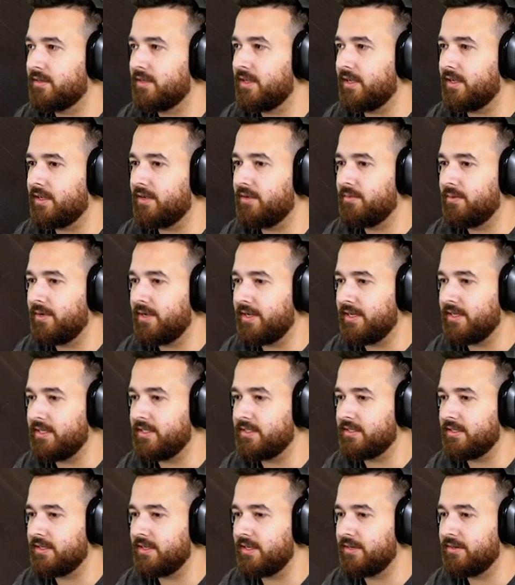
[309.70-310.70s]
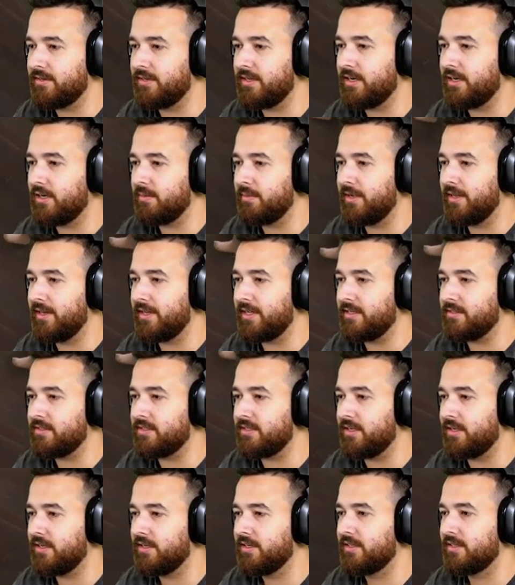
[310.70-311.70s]
Okay, go away, Easter. I don't care about
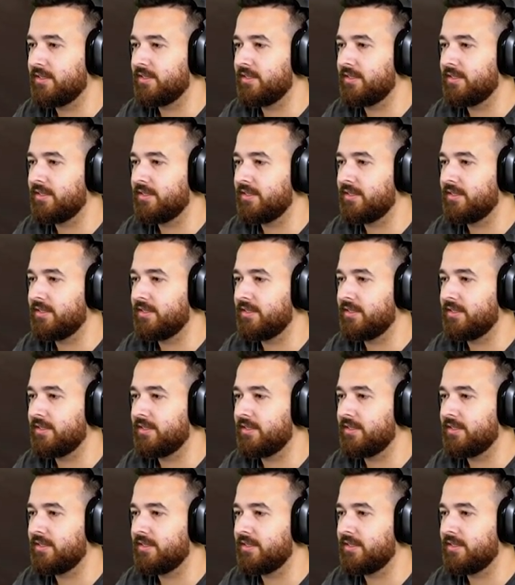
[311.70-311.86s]
Easter.